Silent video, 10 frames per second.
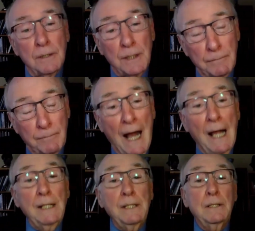
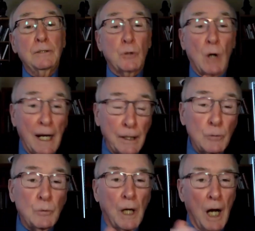divine
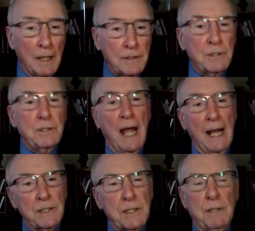triune God's
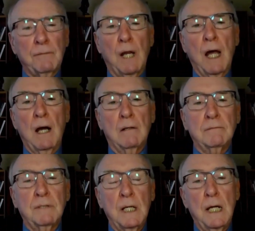dance of
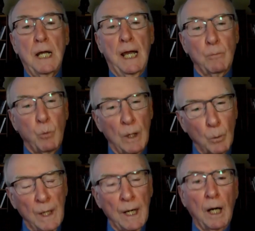love, and
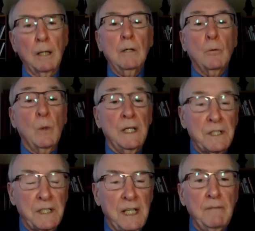where we are
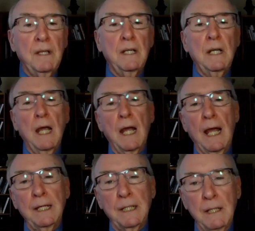receiving
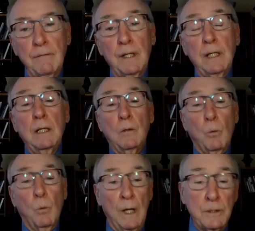and giving
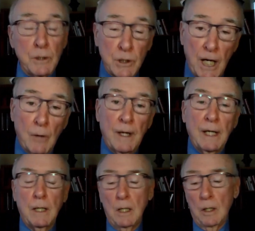and
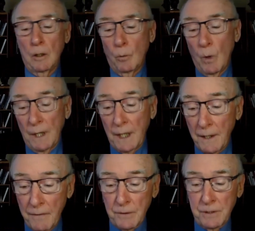sharing one
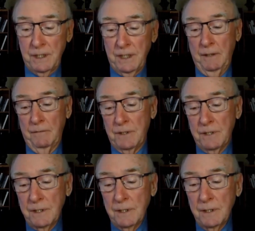another's
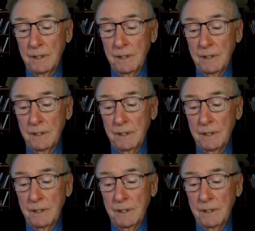gifts.